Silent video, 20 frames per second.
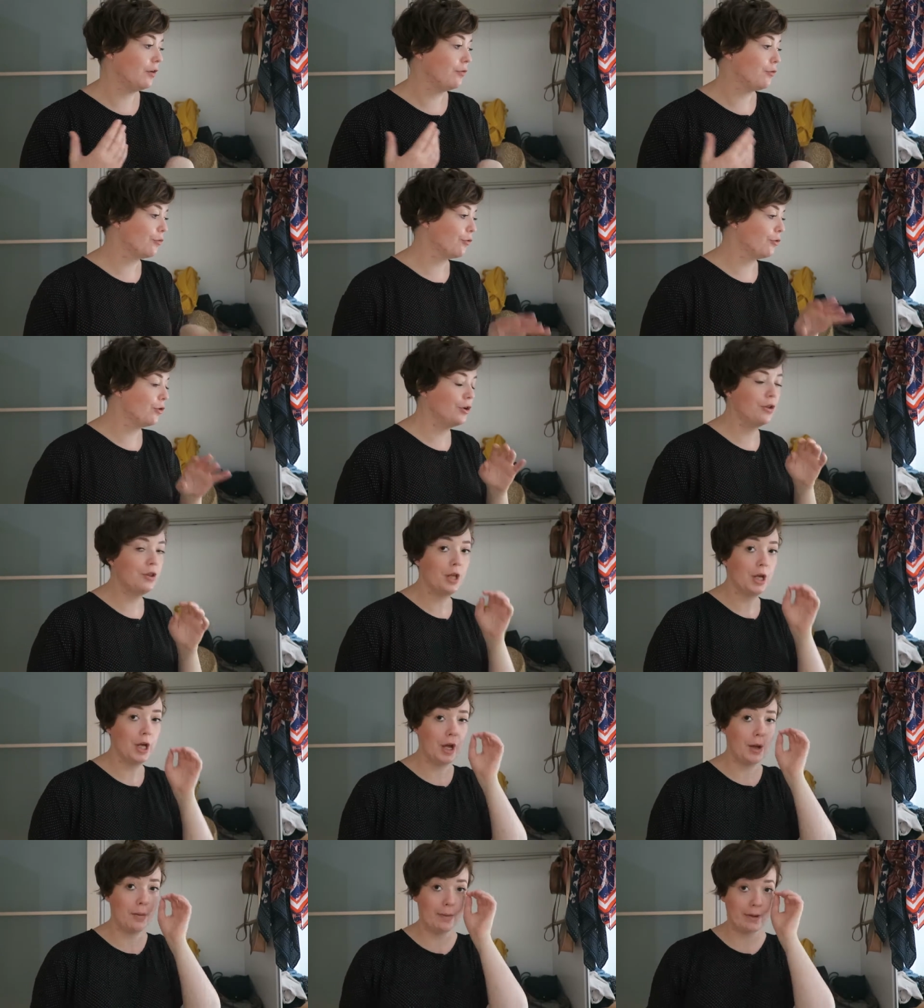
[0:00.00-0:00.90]
go through
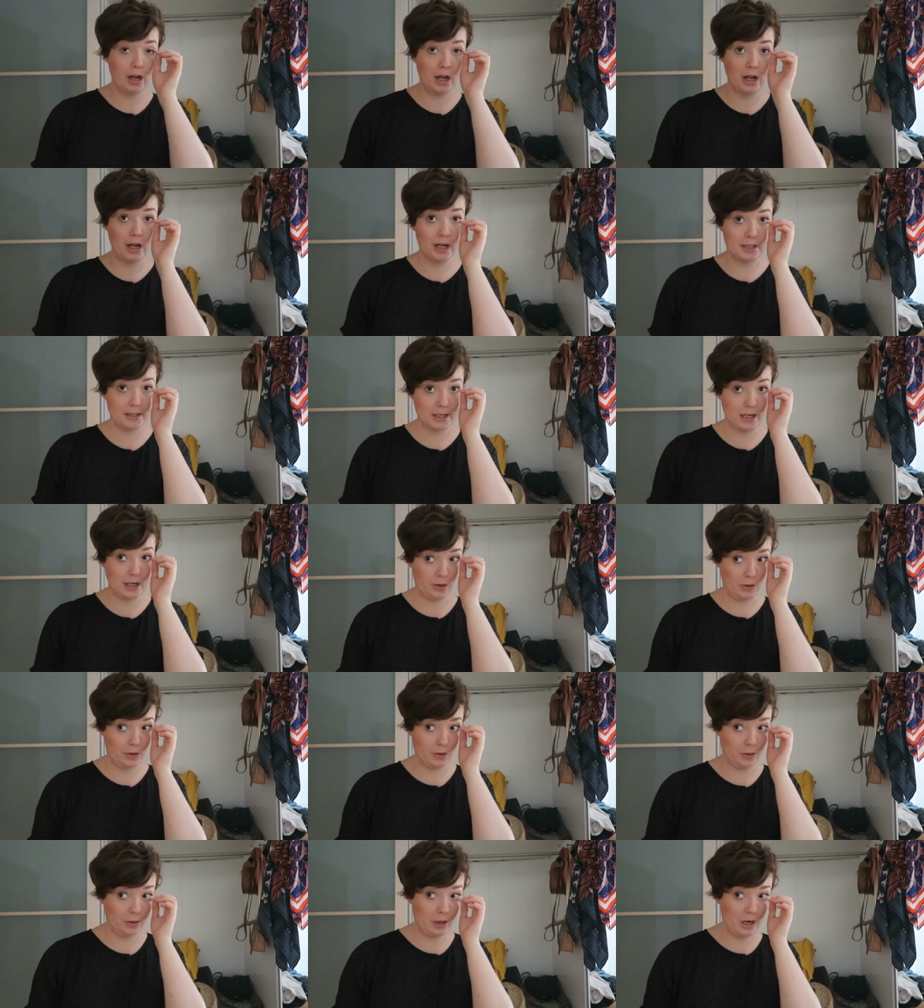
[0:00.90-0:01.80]
them and like
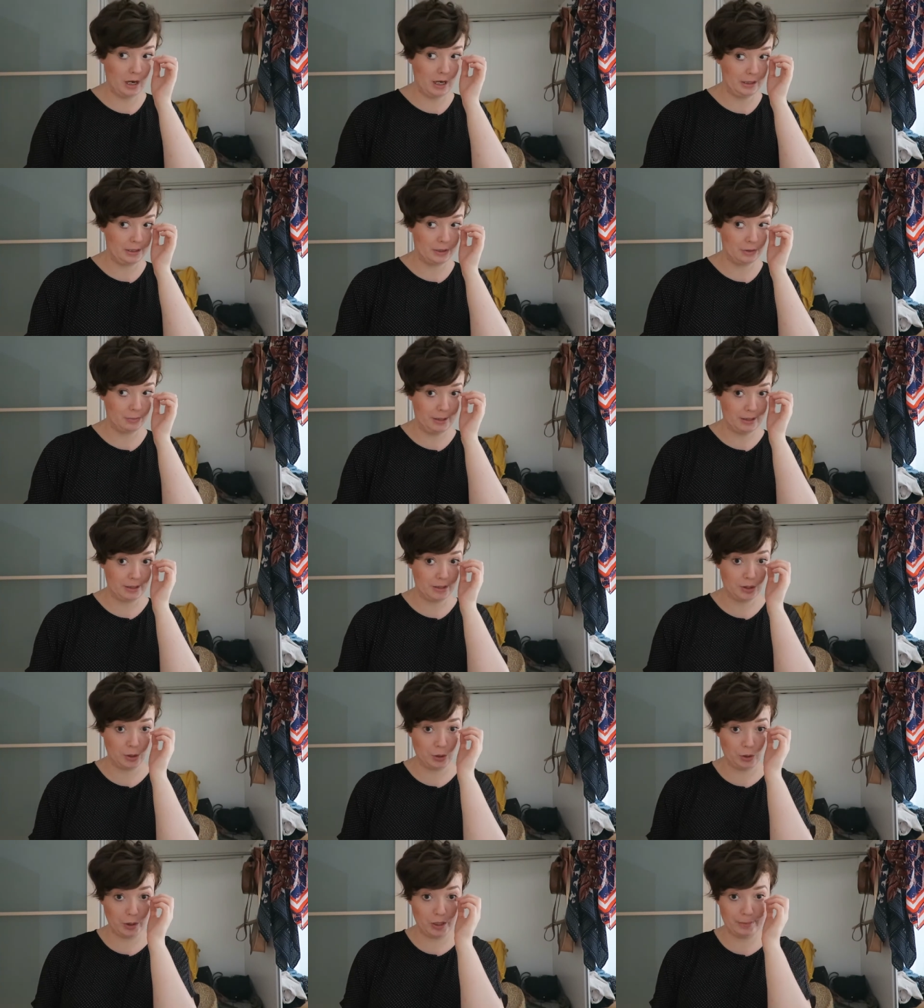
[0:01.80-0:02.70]
tell a little bit
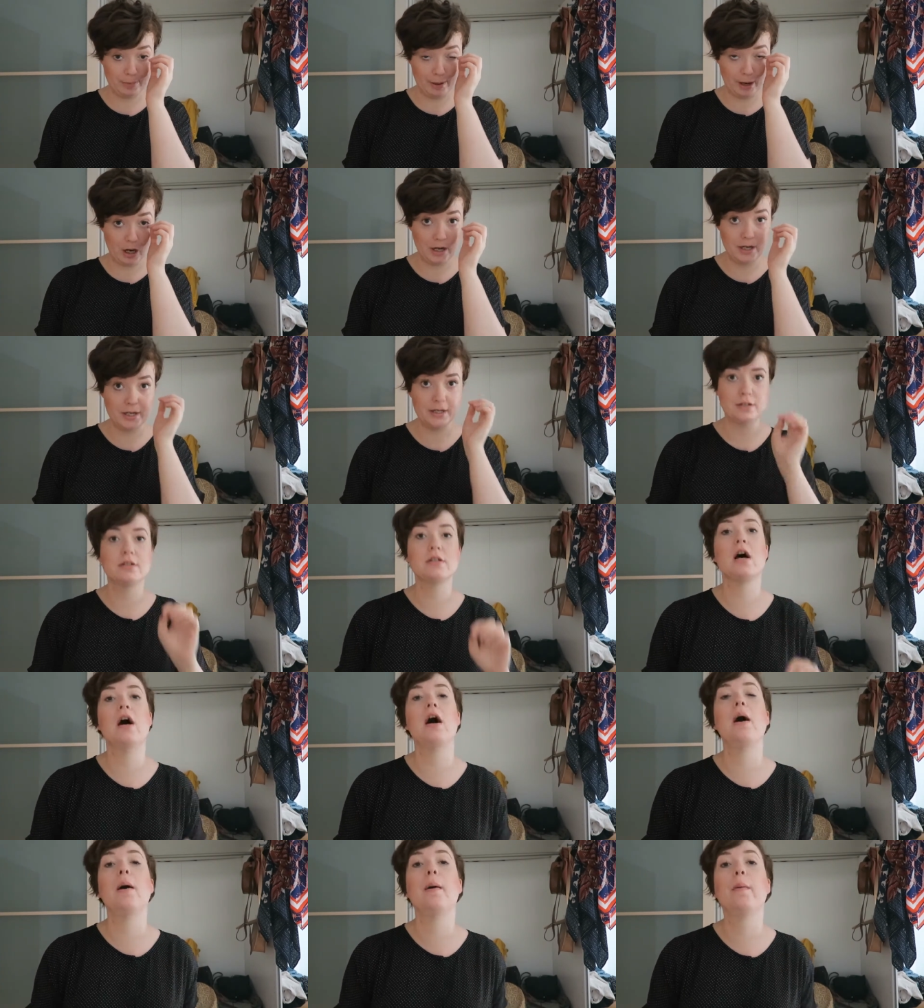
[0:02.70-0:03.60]
stories behind
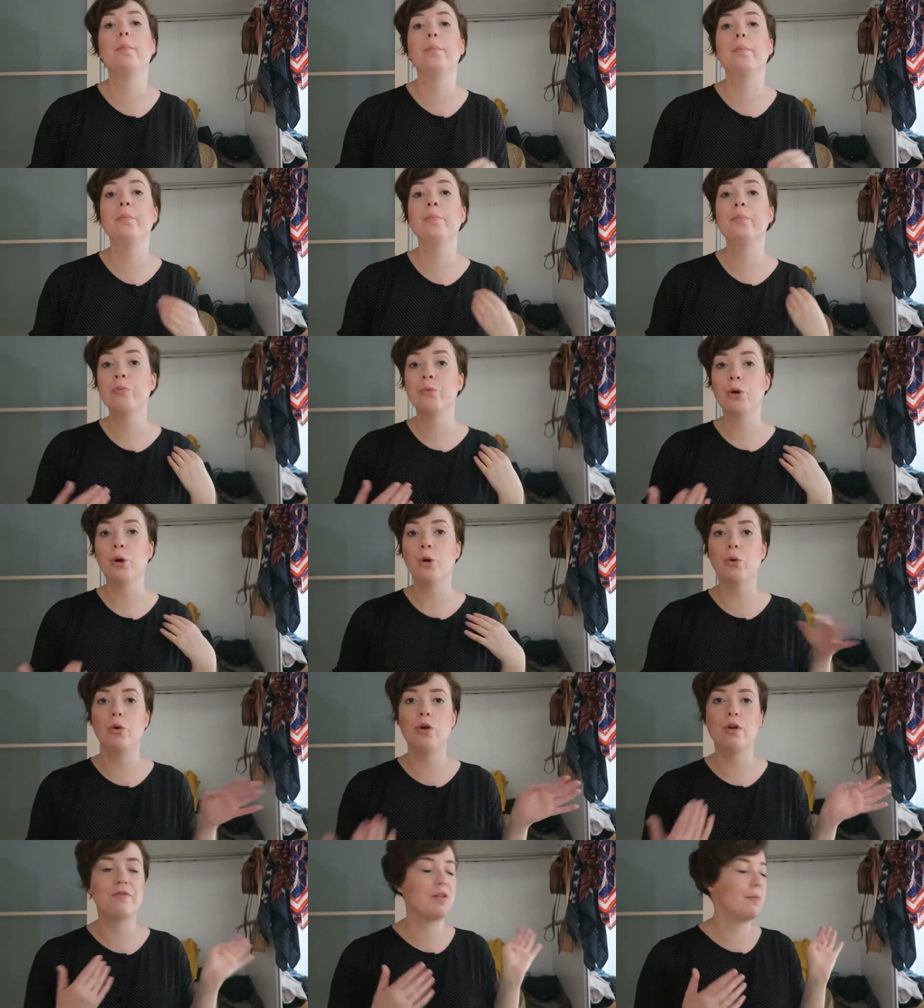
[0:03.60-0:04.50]

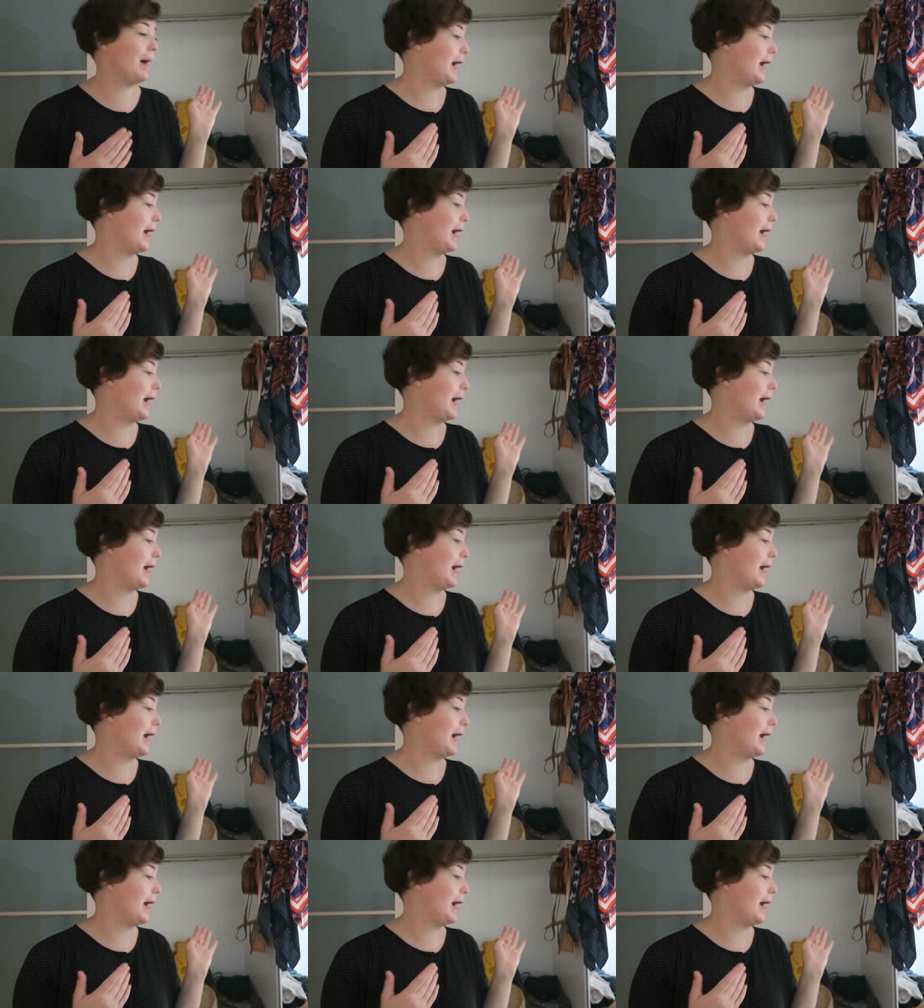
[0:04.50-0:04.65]
all of the